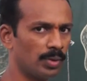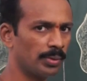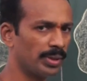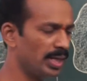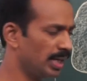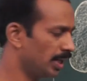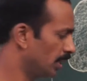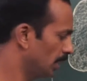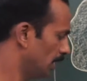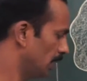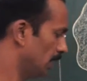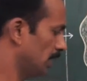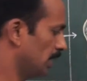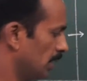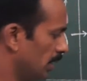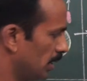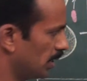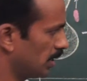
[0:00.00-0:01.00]
Okay,
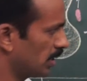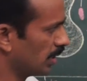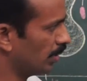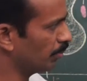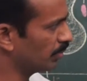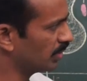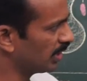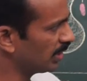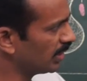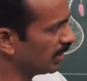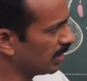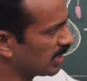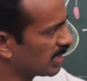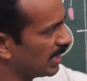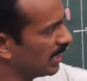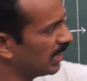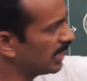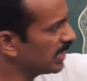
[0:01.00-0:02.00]
something
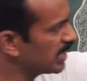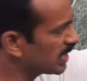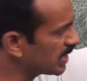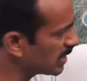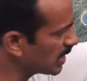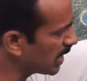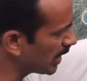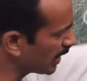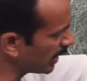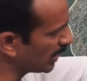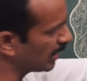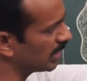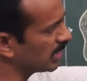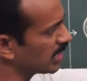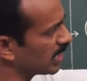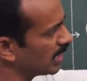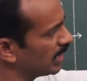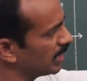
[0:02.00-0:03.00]
cell is taking
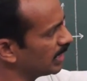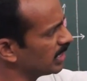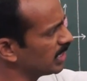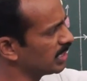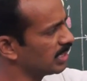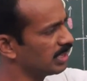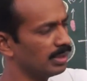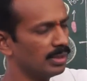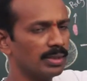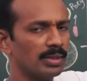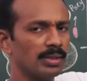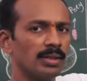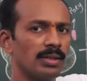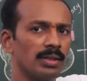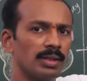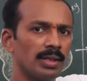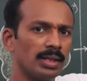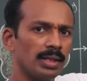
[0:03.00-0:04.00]
inside is
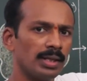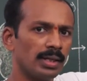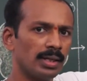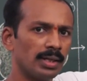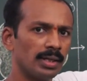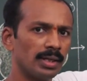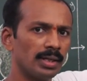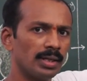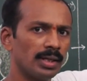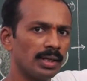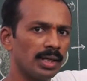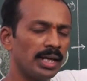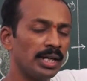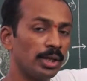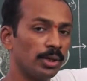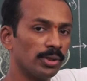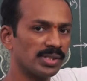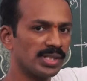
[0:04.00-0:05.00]

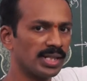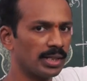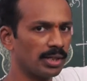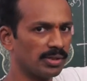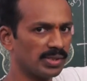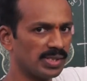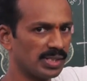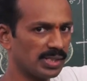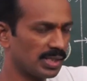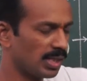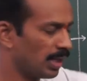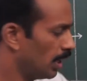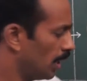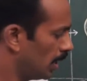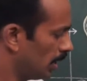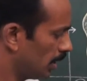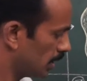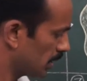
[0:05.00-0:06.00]
endocytosis.
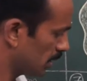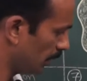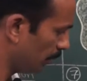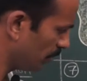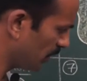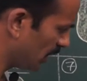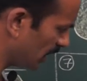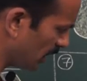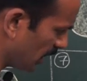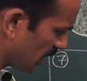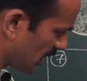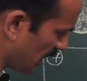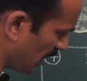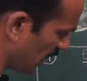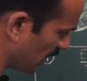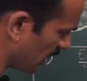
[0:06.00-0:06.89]
Something the cell